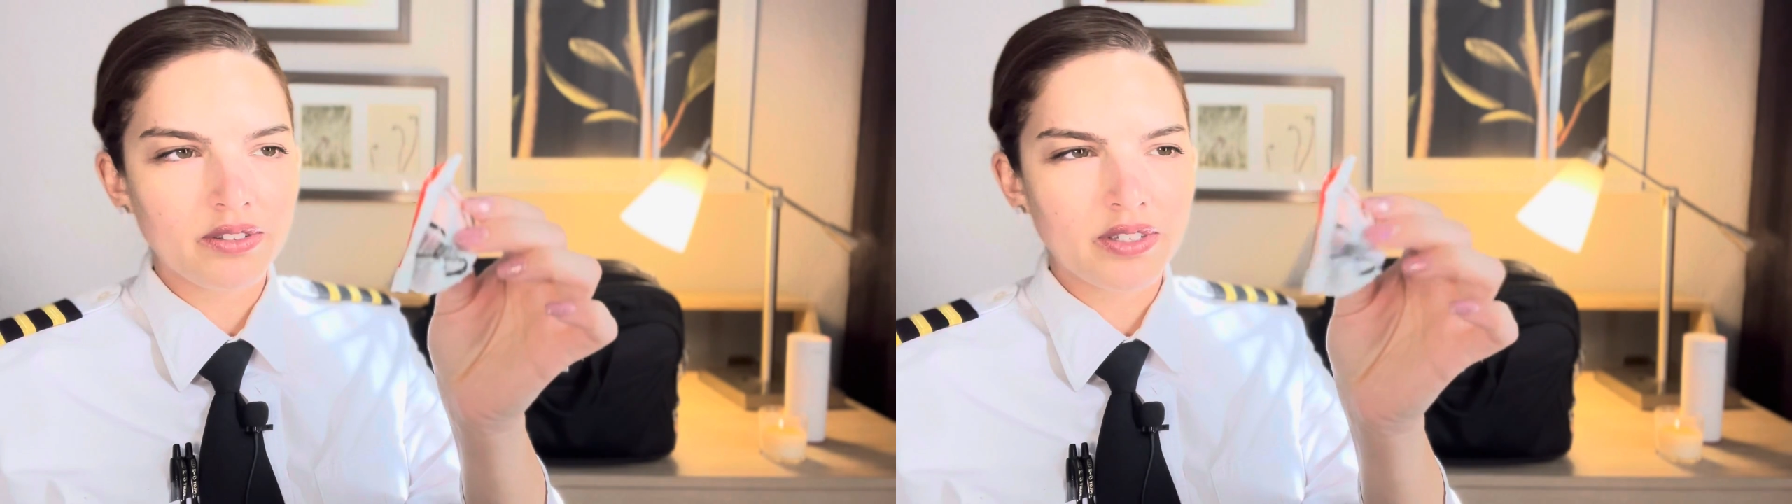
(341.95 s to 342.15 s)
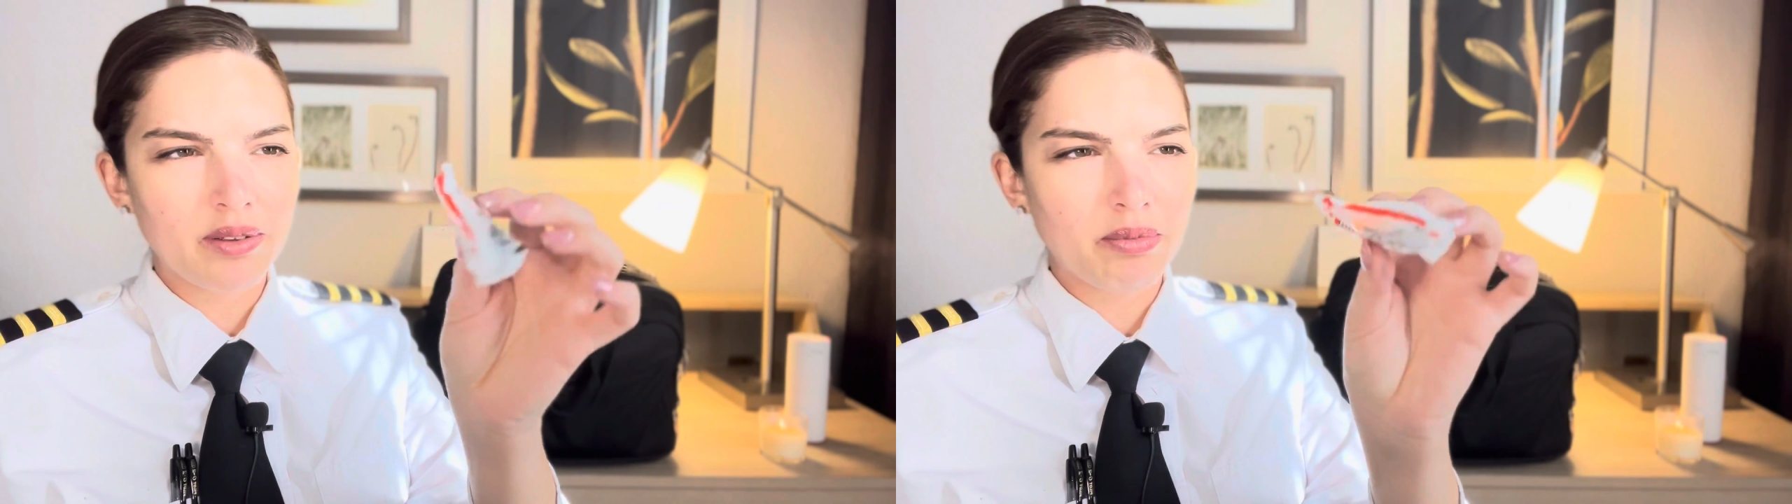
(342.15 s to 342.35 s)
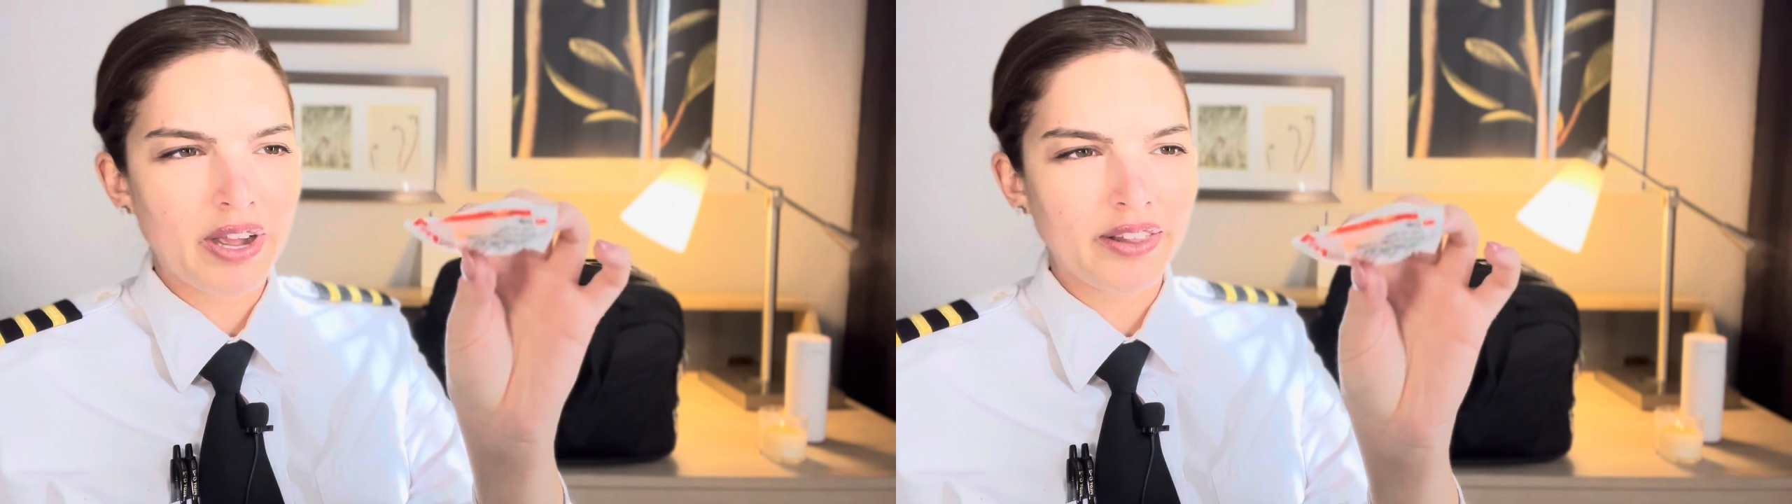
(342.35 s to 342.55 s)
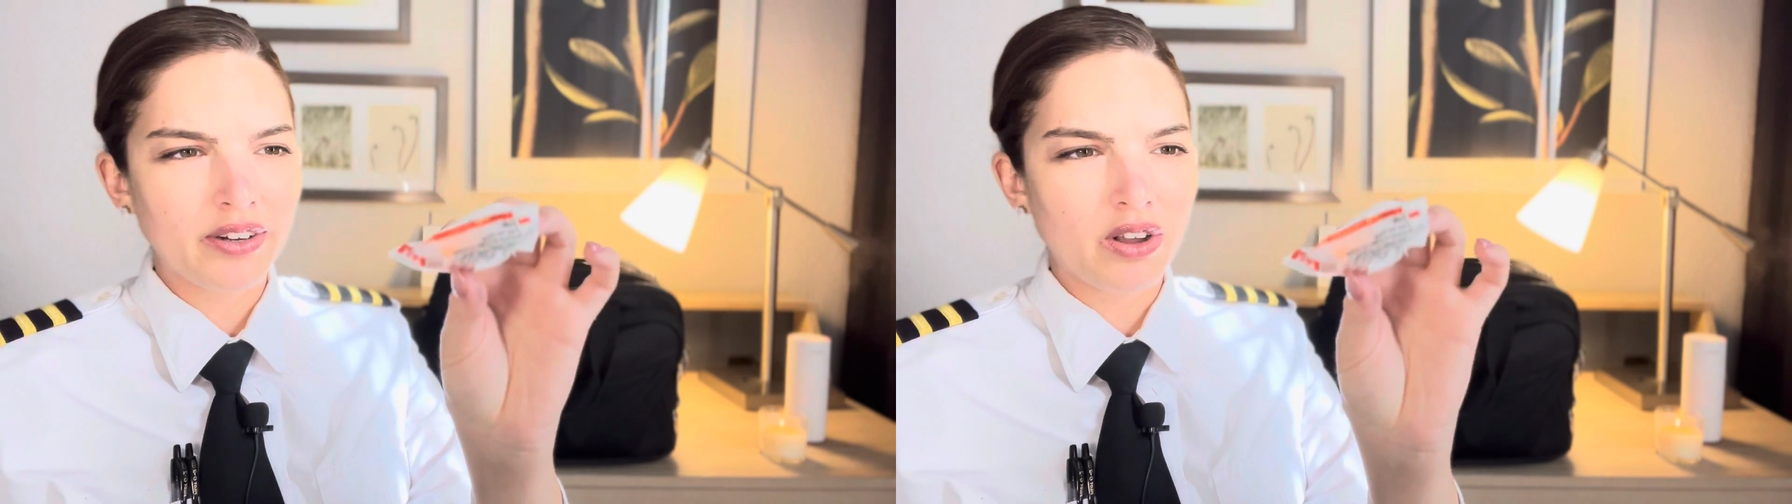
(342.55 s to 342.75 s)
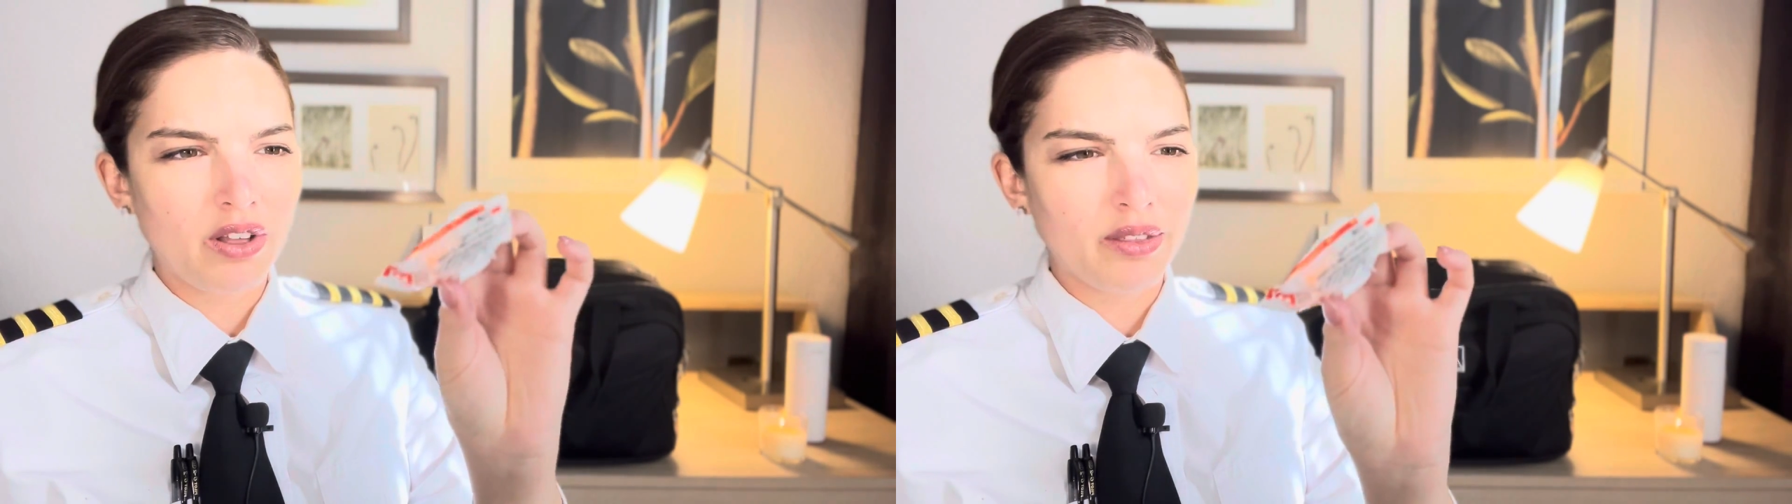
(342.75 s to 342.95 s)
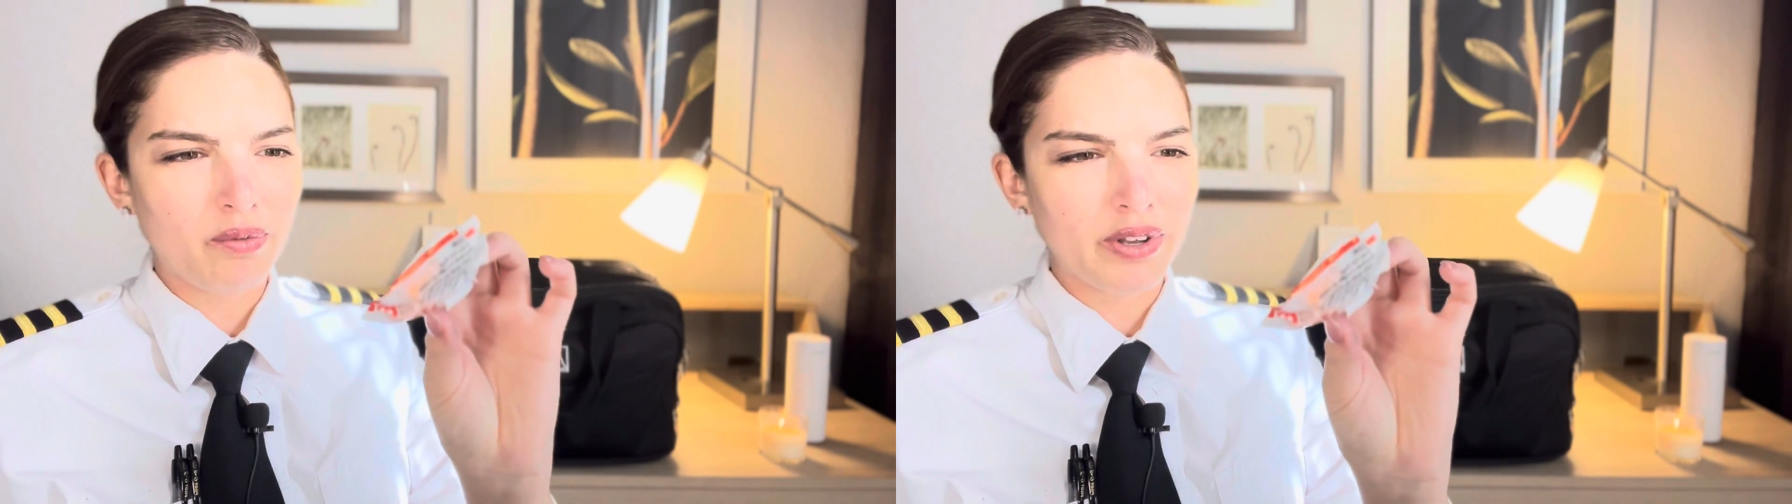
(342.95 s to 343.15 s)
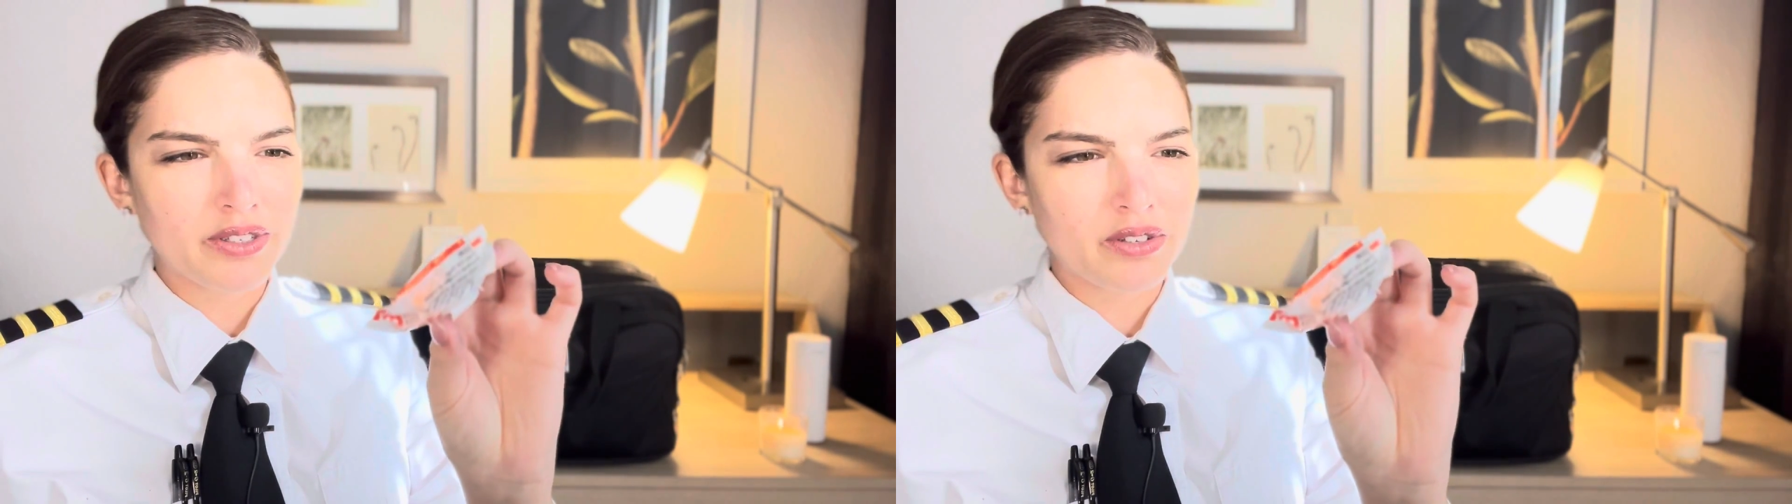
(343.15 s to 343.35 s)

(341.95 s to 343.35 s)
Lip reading: some pilot called them once,